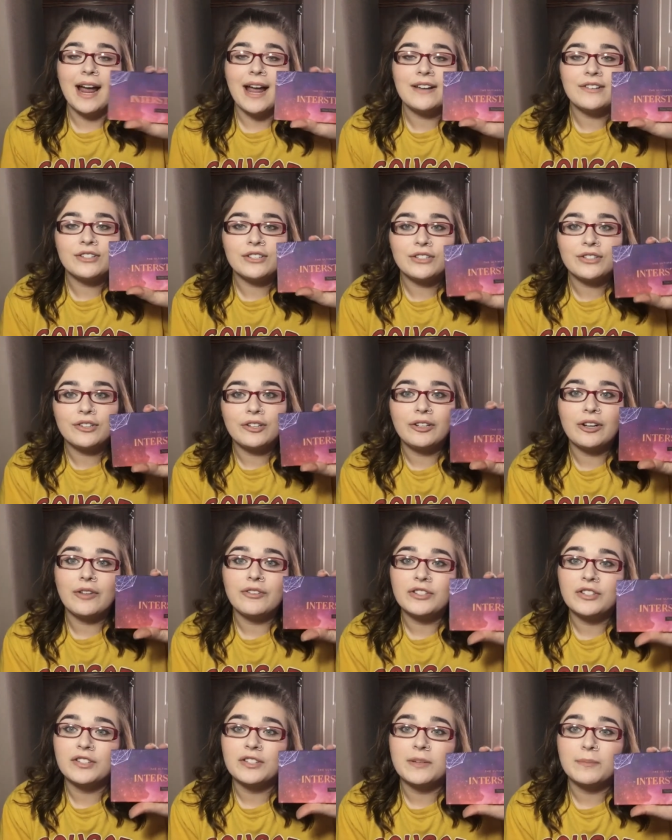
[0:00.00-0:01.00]
and just so you know,
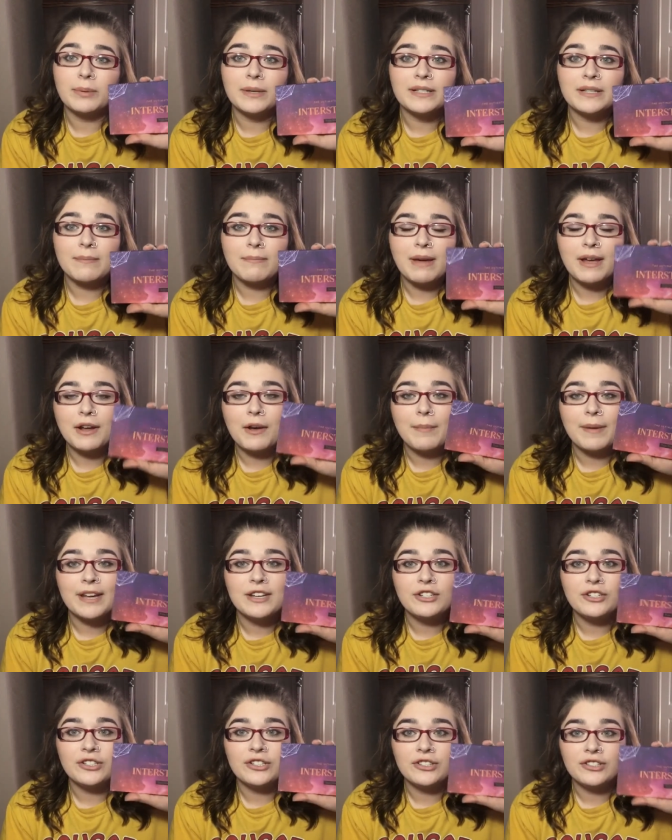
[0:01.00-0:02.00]
this is the Prism Makeup
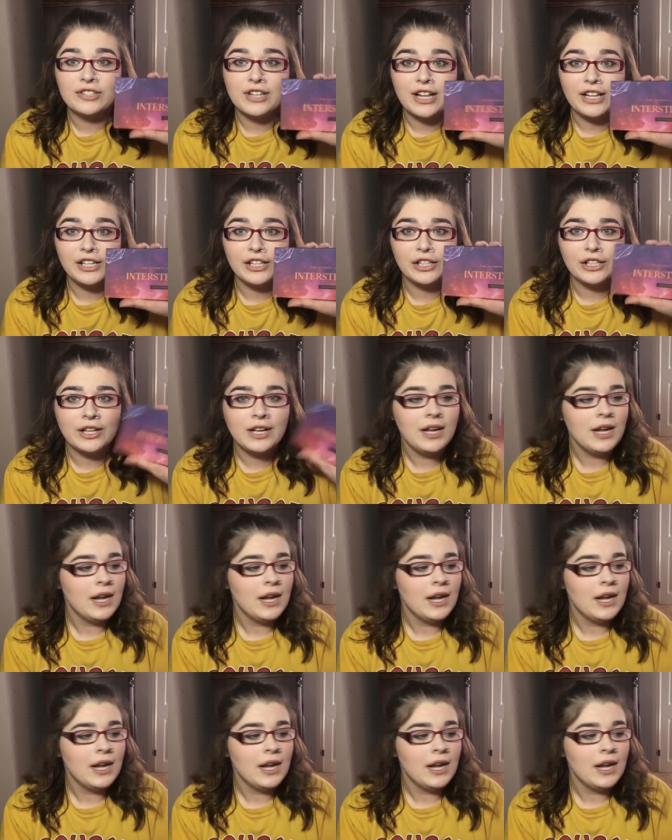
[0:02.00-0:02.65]
Interstellar,